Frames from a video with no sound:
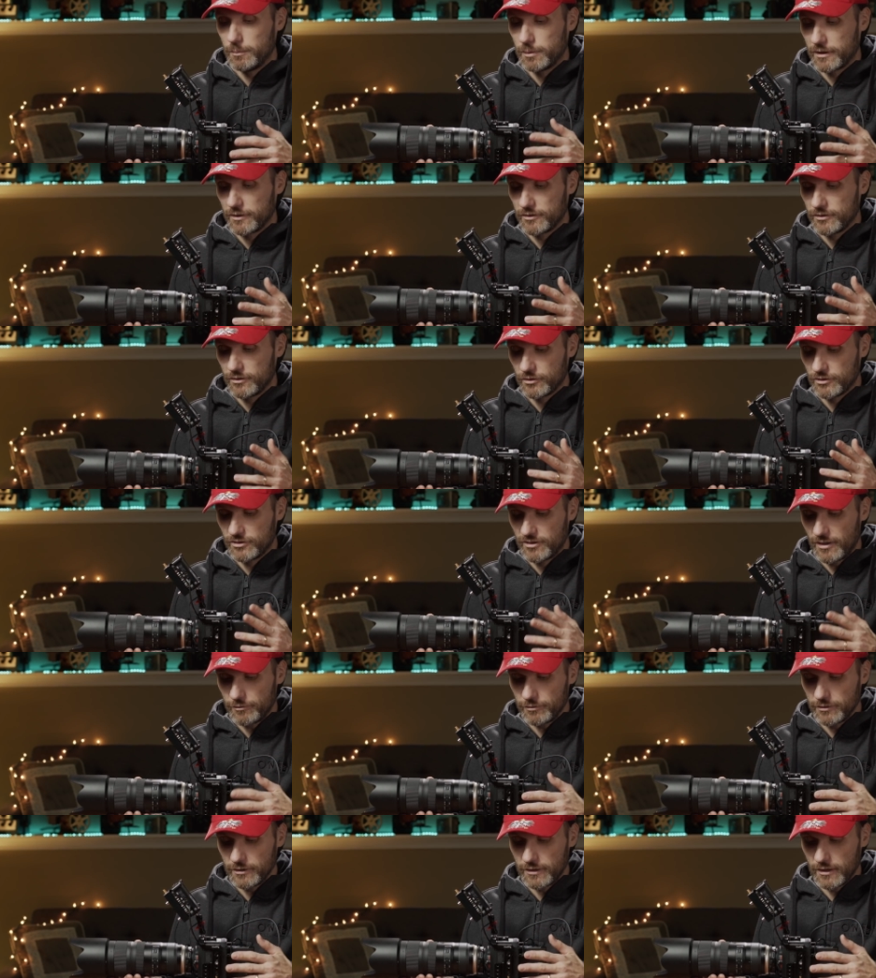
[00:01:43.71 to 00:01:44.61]
Because there's
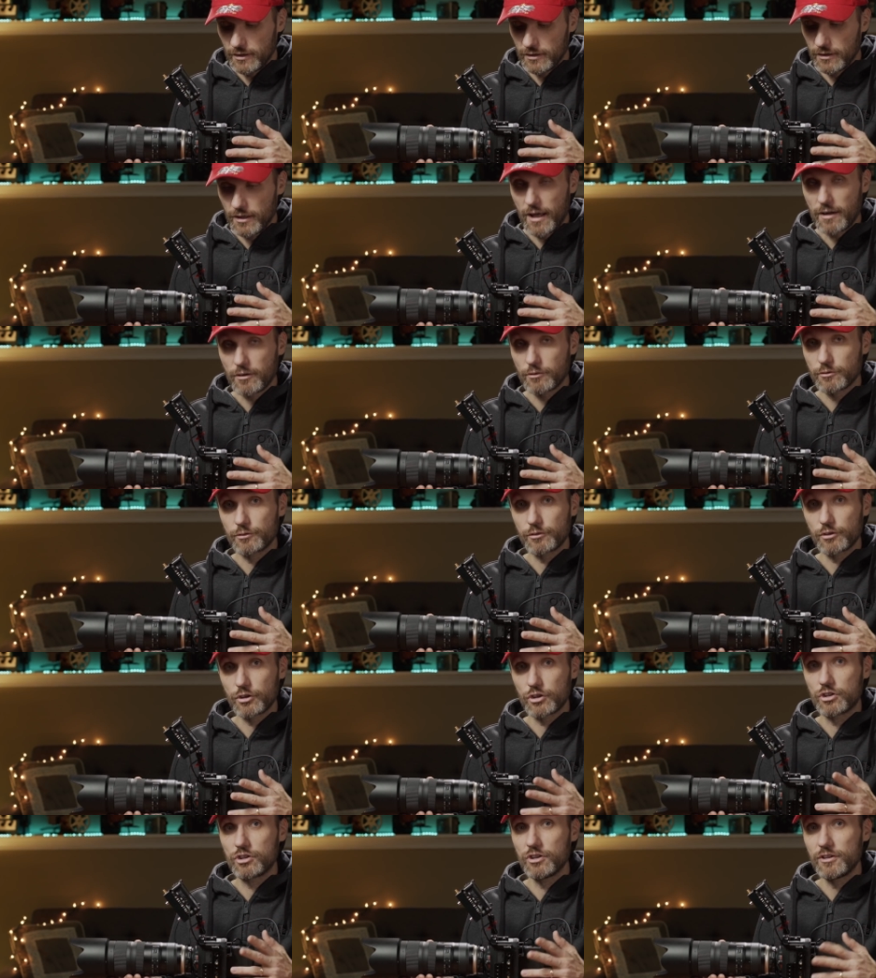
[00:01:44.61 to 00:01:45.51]
definitely a lot
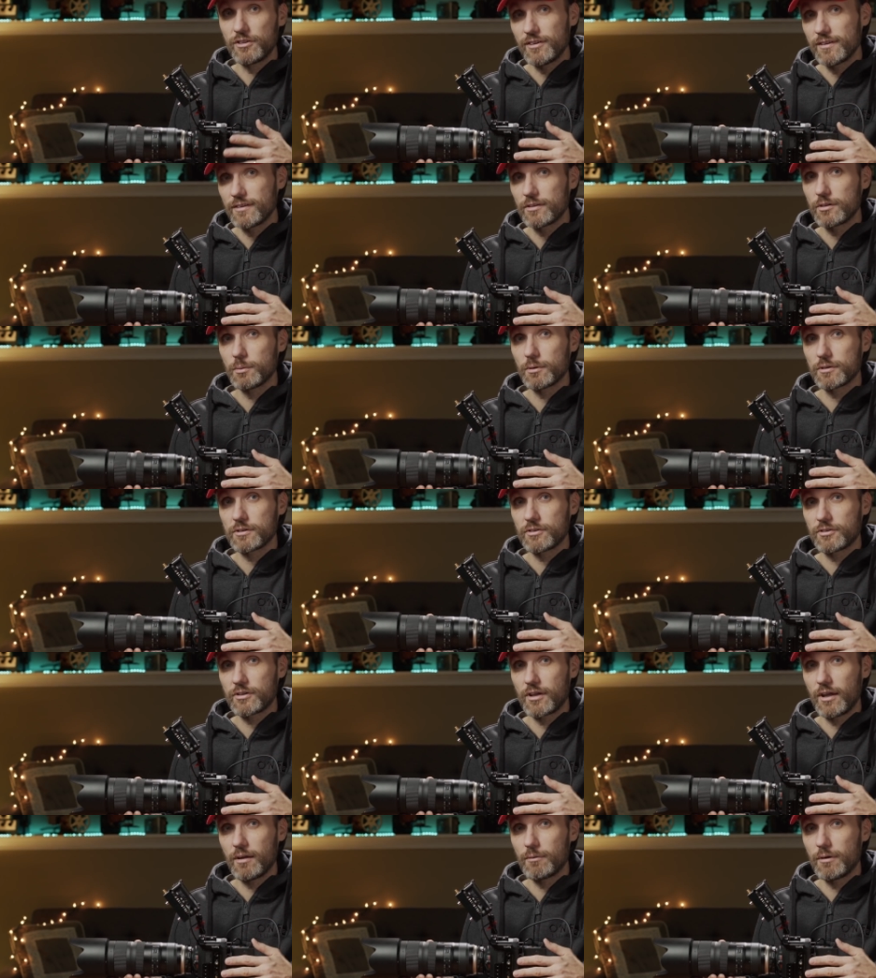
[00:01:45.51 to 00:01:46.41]
of good things about
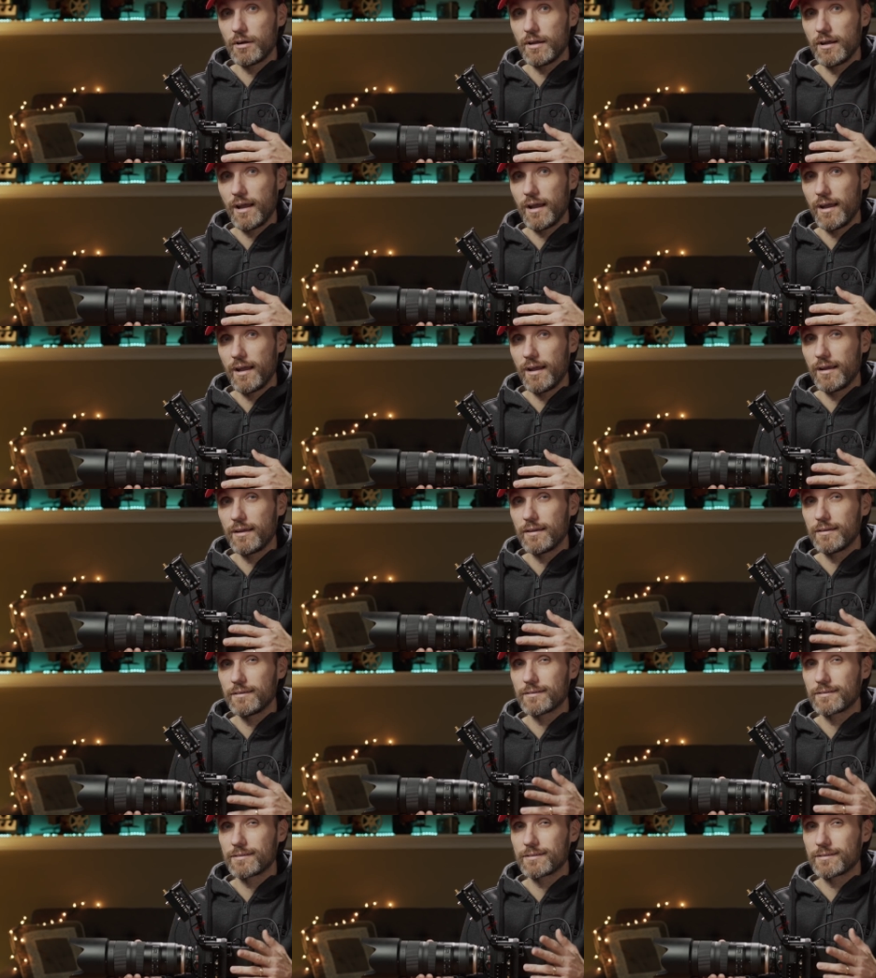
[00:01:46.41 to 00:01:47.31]
this camera
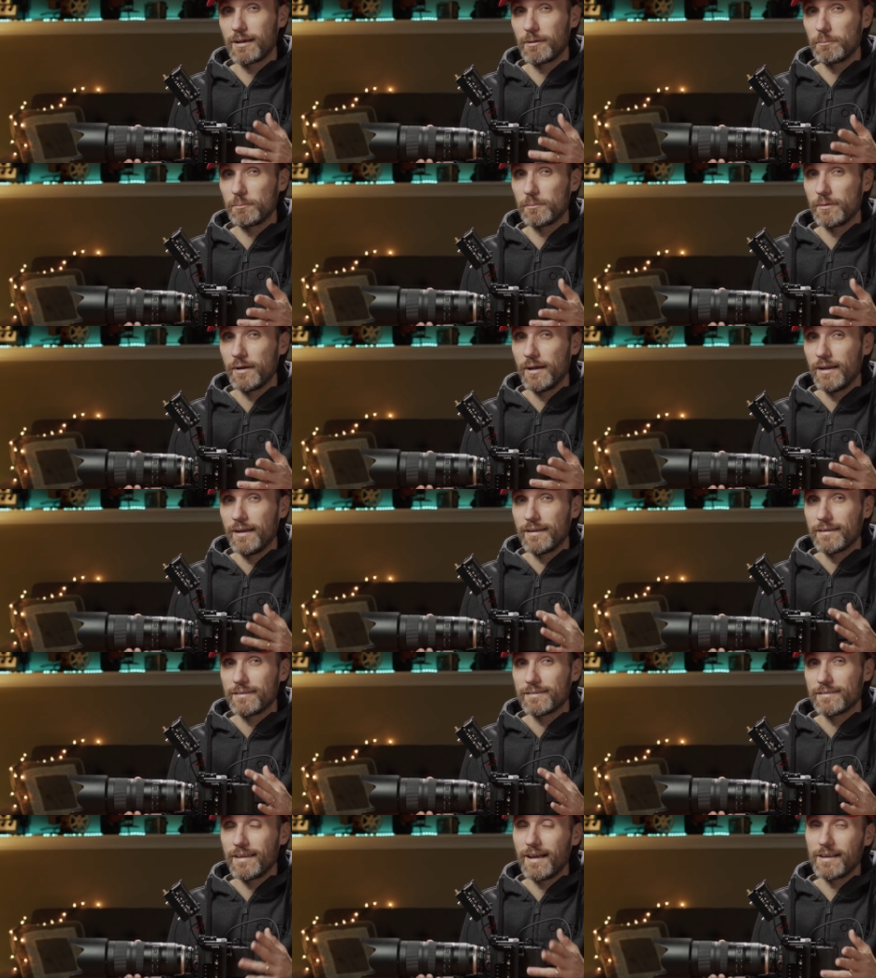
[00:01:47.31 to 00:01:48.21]
and some
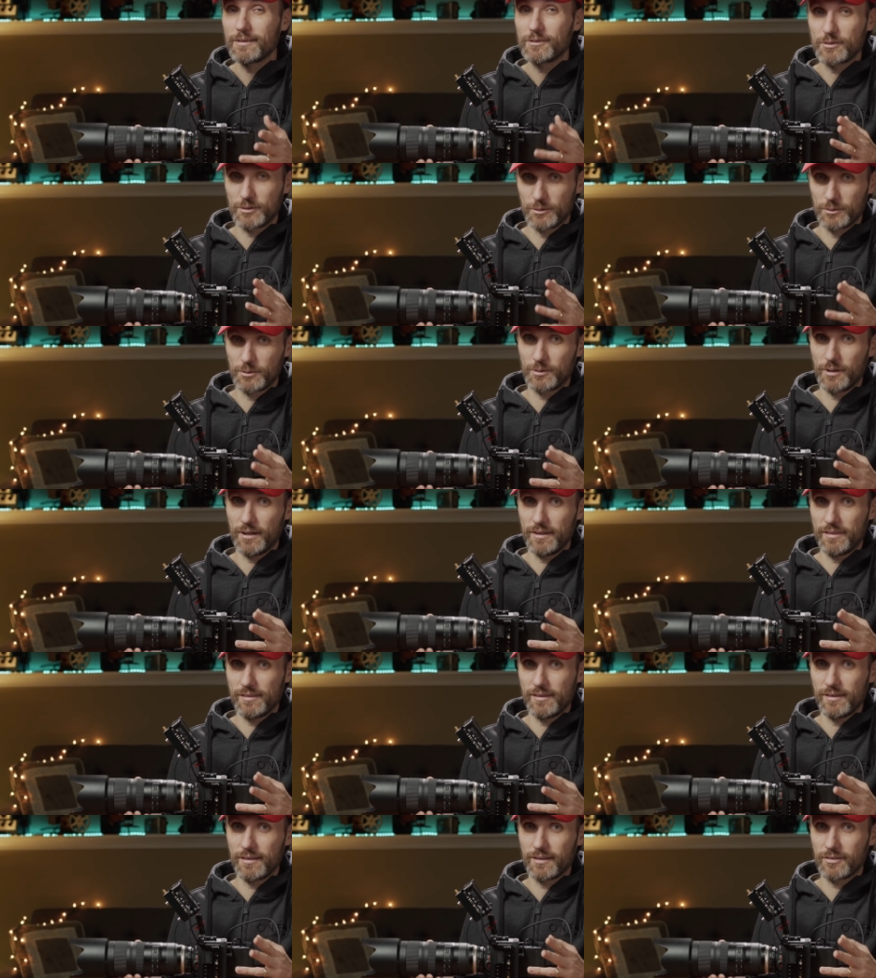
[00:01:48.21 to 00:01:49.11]
not so
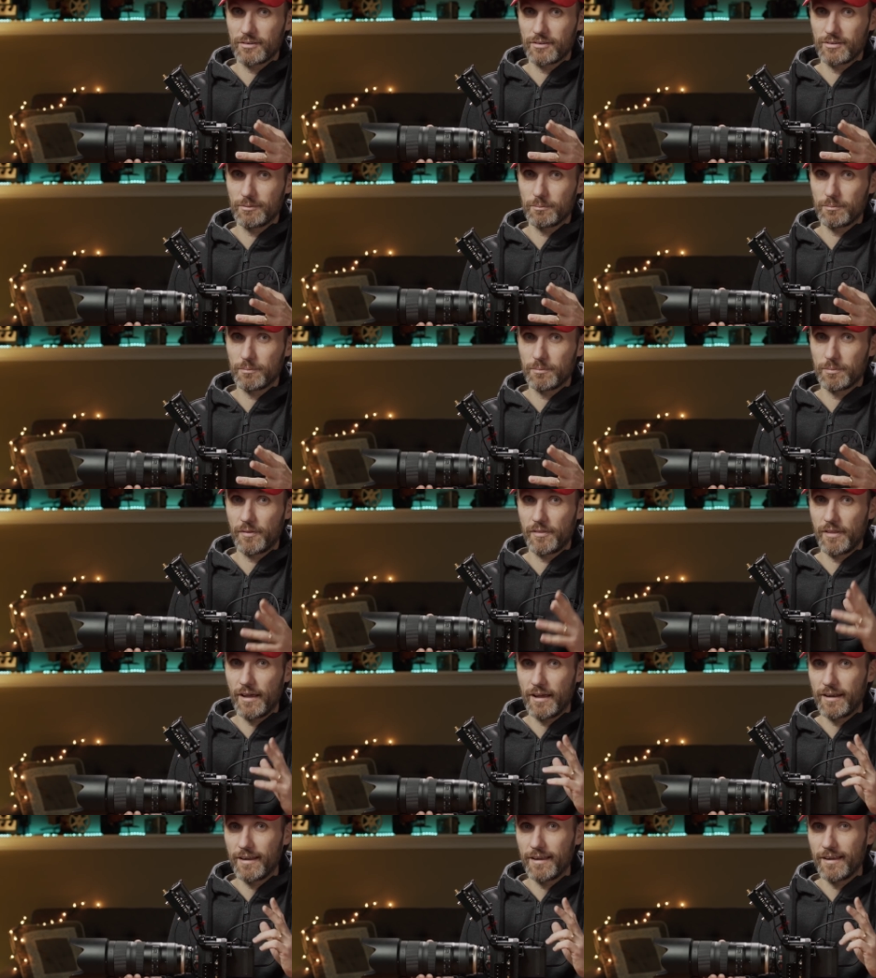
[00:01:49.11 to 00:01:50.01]
great things
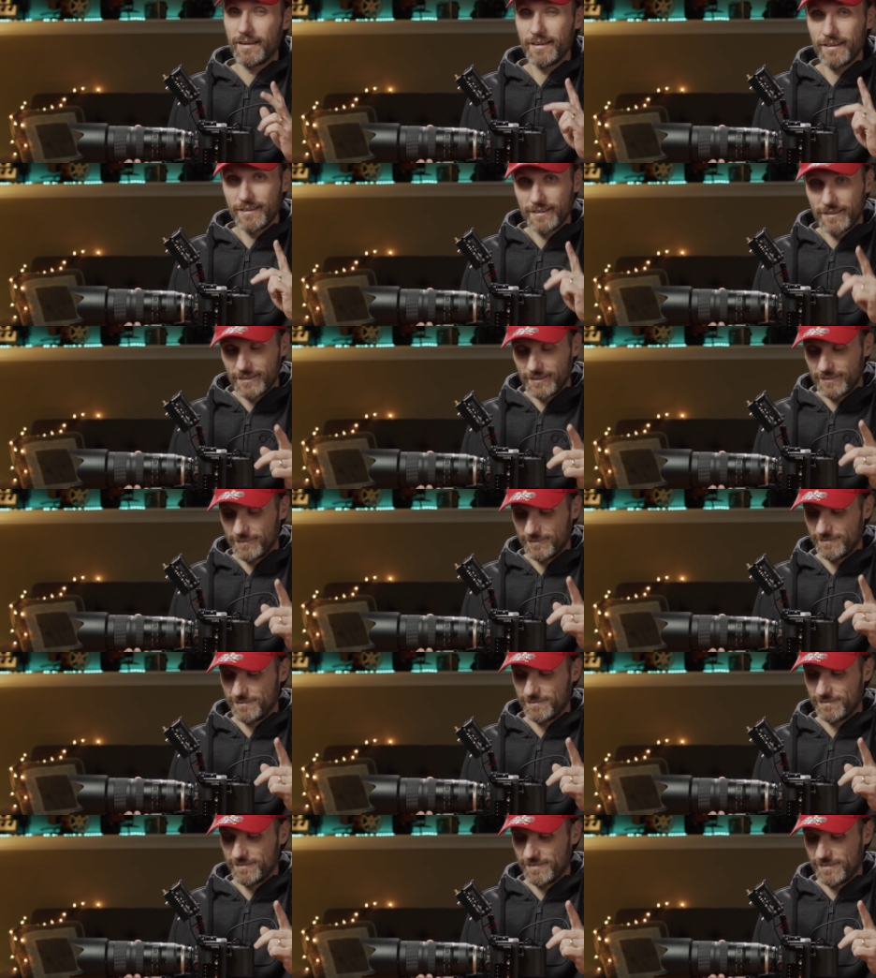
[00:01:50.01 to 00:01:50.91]
that
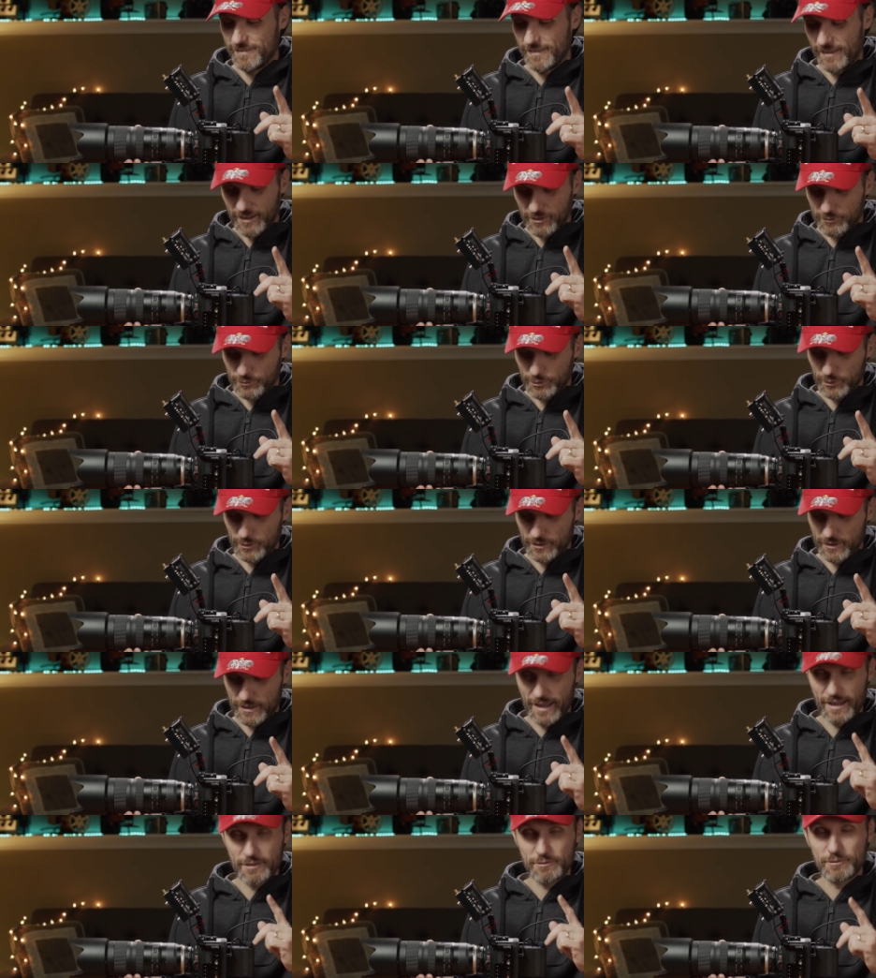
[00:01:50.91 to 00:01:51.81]

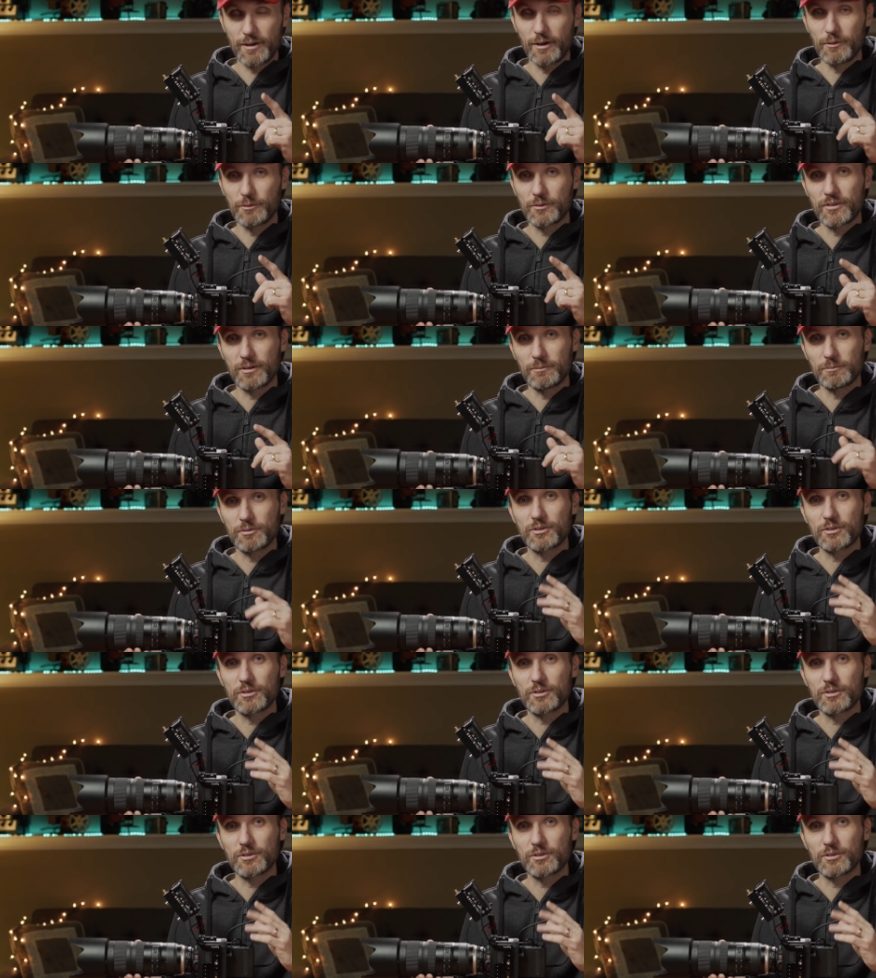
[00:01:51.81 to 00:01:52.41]
thankfully I found some